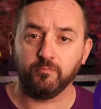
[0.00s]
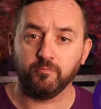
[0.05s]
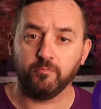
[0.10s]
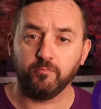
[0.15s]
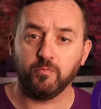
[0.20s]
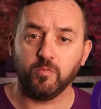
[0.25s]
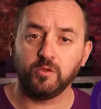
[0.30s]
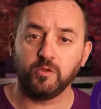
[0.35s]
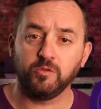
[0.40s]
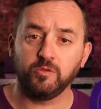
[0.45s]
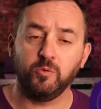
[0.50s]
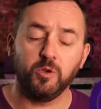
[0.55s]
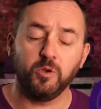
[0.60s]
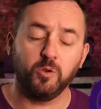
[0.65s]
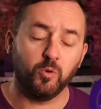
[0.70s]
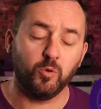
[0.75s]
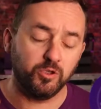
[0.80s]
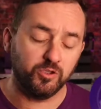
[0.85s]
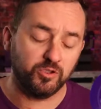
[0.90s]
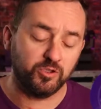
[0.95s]
So what I
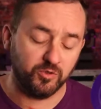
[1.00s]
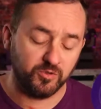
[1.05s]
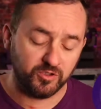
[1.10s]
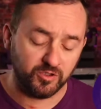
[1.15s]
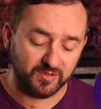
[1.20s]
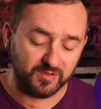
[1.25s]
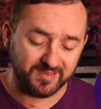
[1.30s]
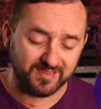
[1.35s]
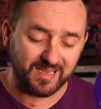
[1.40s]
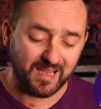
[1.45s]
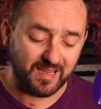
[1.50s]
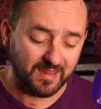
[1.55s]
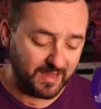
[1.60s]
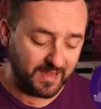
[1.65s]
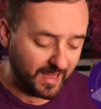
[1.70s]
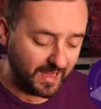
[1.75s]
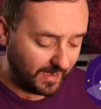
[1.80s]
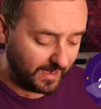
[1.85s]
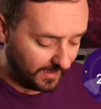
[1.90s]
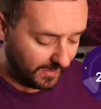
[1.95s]
want you to do is just sat there,
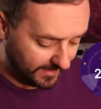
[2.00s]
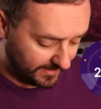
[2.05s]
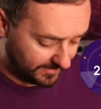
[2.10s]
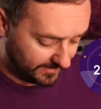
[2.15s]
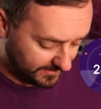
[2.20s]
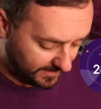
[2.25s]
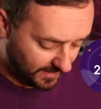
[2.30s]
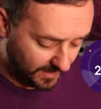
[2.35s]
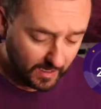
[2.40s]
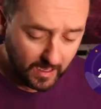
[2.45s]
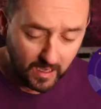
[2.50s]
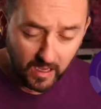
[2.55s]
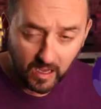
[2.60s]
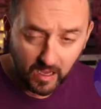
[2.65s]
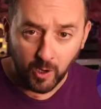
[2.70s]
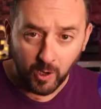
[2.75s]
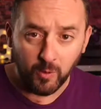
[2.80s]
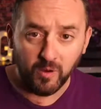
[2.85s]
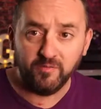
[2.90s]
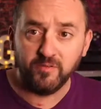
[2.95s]
laid there,
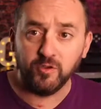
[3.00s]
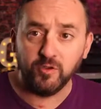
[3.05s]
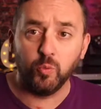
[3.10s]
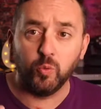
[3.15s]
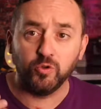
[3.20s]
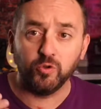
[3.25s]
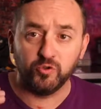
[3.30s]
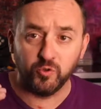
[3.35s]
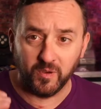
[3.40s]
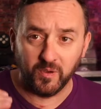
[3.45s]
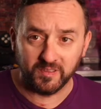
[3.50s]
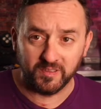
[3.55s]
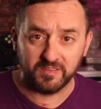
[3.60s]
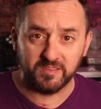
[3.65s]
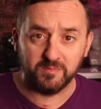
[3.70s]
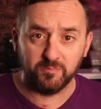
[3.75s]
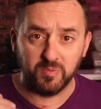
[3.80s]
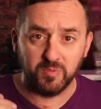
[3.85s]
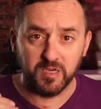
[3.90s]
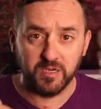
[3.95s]
however you want to
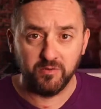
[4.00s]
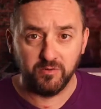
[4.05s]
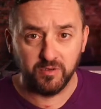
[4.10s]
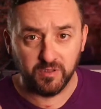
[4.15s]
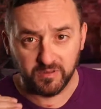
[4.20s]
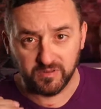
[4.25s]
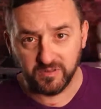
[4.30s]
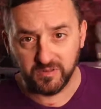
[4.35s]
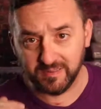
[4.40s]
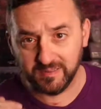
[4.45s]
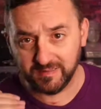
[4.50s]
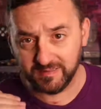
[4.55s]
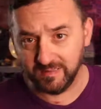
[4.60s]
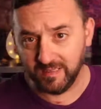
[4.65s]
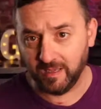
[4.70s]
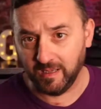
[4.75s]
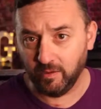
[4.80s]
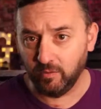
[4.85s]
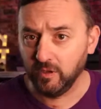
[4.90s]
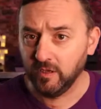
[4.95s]
experience this
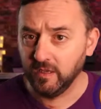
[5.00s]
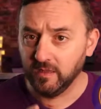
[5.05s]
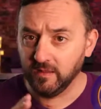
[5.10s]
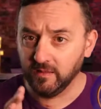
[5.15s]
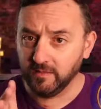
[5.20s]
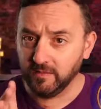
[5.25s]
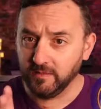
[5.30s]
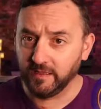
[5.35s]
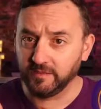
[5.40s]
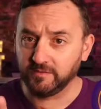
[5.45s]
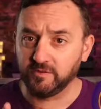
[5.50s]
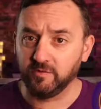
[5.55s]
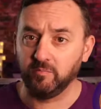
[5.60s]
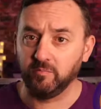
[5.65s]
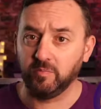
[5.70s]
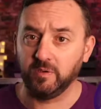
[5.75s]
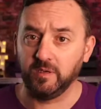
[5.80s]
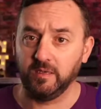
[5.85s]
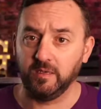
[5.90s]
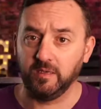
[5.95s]
now, that's
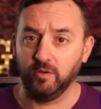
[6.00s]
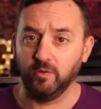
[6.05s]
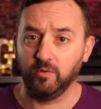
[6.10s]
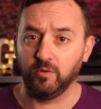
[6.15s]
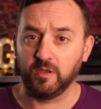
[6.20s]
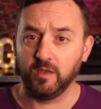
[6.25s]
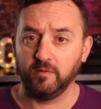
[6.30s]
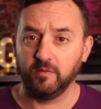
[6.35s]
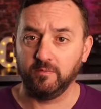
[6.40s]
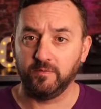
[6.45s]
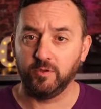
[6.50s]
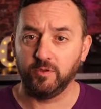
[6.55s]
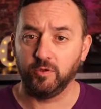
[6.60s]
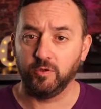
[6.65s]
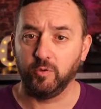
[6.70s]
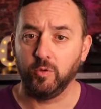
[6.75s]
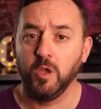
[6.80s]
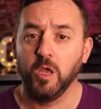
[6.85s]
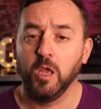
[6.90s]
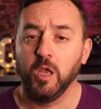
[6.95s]
completely okay for you.
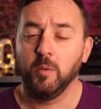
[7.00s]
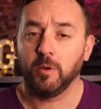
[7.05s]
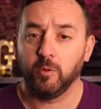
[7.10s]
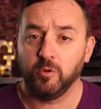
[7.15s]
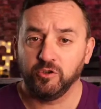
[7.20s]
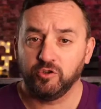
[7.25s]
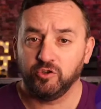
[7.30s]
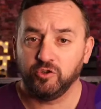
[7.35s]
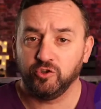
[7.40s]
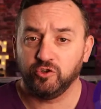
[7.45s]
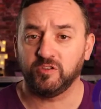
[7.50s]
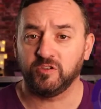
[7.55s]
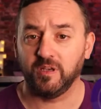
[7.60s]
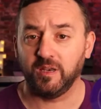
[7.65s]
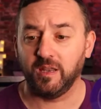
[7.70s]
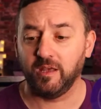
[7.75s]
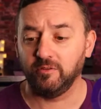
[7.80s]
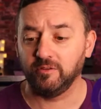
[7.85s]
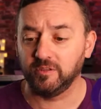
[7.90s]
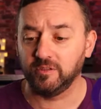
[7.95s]
But I want you to just allow
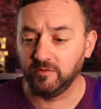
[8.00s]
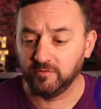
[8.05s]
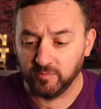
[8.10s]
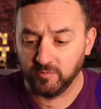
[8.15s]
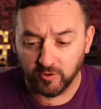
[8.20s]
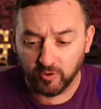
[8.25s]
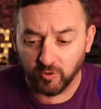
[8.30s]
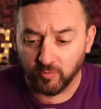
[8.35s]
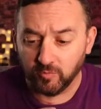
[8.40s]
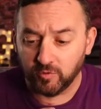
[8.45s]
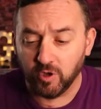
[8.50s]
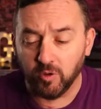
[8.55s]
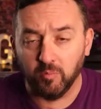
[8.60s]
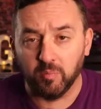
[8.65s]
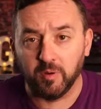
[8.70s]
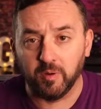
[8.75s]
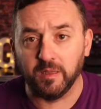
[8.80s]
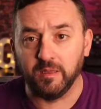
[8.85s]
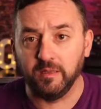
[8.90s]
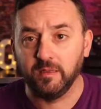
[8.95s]
yourself to become
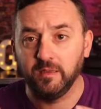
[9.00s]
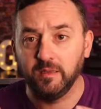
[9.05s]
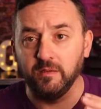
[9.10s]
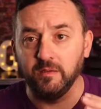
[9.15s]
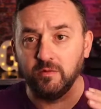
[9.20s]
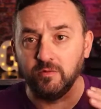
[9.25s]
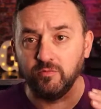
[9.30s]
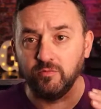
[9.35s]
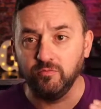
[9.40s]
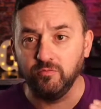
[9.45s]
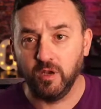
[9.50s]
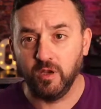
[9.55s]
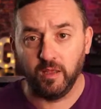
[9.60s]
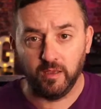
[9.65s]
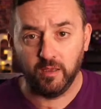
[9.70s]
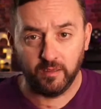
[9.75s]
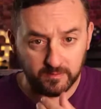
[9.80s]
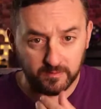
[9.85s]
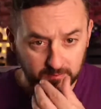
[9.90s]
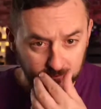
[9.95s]
completely
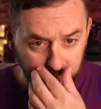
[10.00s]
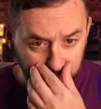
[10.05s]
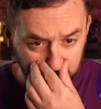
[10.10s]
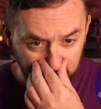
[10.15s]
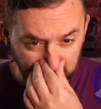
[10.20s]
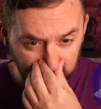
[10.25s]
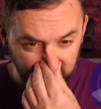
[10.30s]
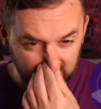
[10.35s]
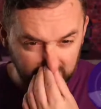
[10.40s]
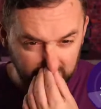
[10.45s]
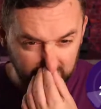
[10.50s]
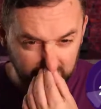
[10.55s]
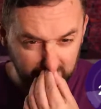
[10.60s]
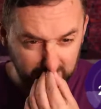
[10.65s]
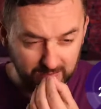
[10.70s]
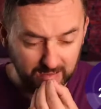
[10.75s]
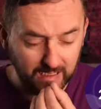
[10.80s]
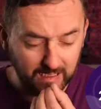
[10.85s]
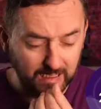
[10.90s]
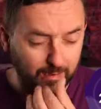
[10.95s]
relaxed.
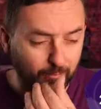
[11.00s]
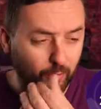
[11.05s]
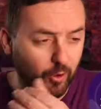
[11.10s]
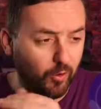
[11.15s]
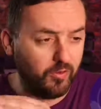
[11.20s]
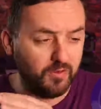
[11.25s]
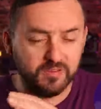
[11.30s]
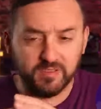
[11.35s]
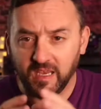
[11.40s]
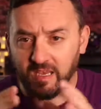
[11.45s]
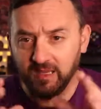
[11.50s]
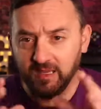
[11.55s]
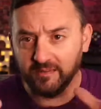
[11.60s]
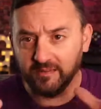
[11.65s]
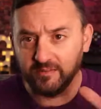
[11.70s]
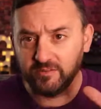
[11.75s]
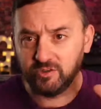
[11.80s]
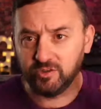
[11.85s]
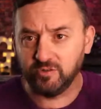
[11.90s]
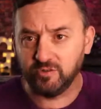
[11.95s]
Allow all the
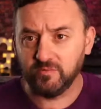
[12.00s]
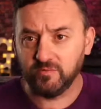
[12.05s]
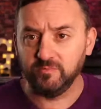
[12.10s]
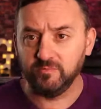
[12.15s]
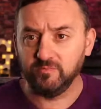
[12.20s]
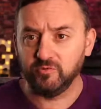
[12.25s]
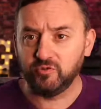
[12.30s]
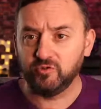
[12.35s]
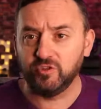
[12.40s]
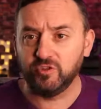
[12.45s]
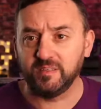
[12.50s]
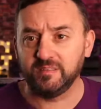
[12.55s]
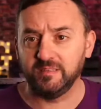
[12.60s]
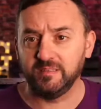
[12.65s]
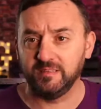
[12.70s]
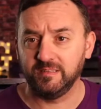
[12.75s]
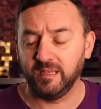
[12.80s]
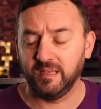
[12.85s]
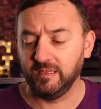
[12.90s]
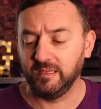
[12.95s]
tension from stress and
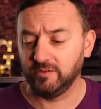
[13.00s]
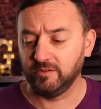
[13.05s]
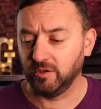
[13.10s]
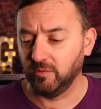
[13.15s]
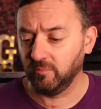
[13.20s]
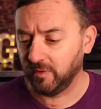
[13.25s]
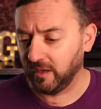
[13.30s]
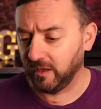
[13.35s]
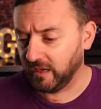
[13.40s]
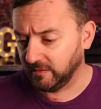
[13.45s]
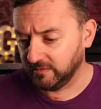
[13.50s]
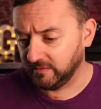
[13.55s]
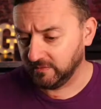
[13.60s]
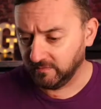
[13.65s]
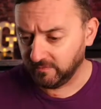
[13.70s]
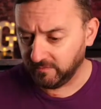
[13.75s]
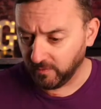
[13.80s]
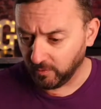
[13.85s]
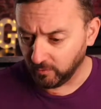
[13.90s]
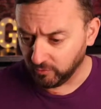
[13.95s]
days gone by to
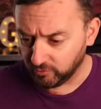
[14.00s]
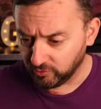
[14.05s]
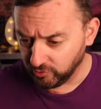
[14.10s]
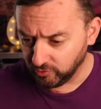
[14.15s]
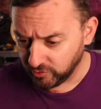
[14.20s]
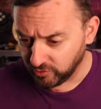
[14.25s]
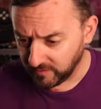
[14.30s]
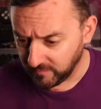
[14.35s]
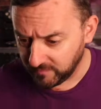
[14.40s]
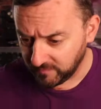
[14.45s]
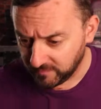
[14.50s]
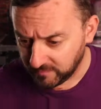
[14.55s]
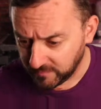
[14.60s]
float and drift.